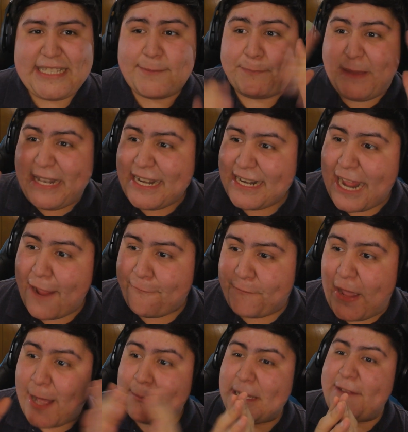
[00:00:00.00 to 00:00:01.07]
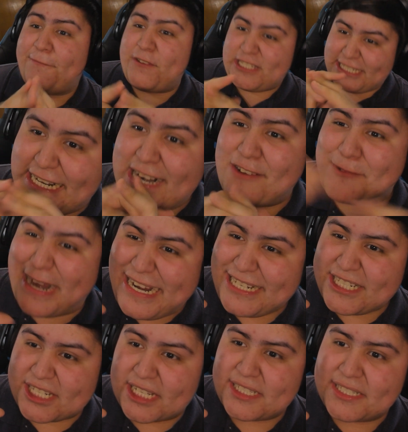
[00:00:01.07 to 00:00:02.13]
It's been in our family for
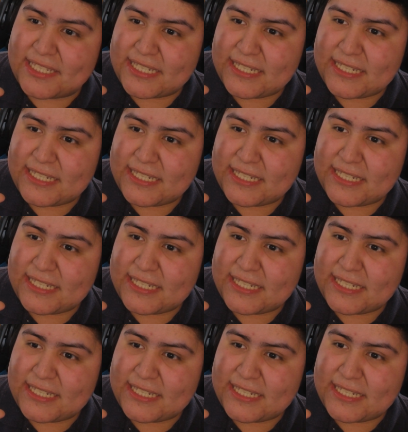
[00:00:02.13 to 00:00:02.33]
generations.